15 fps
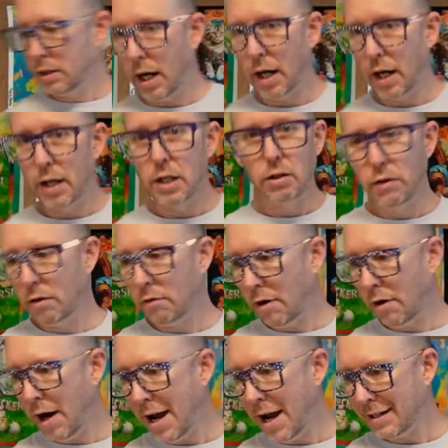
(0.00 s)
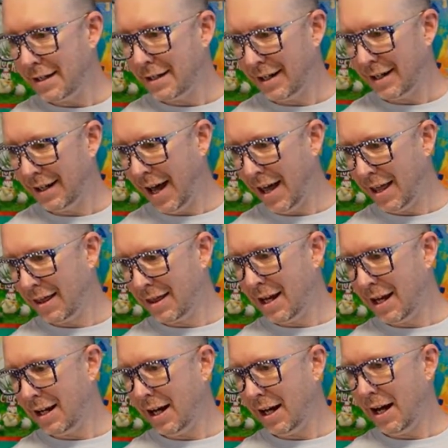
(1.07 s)
Did I do it right? I
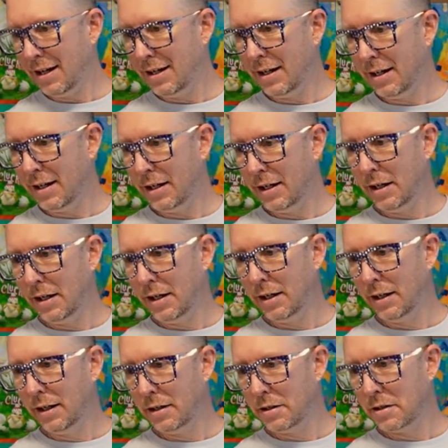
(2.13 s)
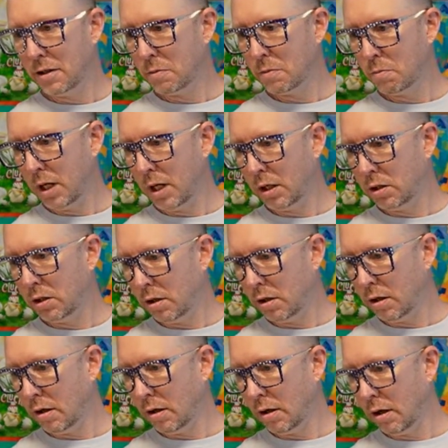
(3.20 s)
think I did. Let's just make
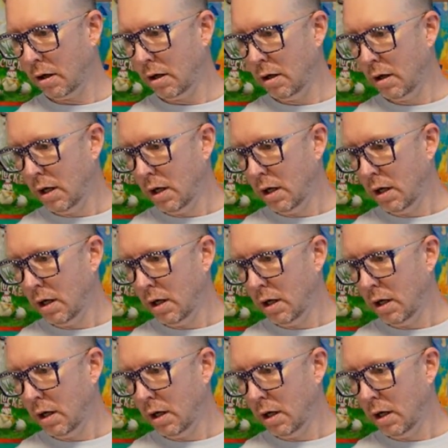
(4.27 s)
sure.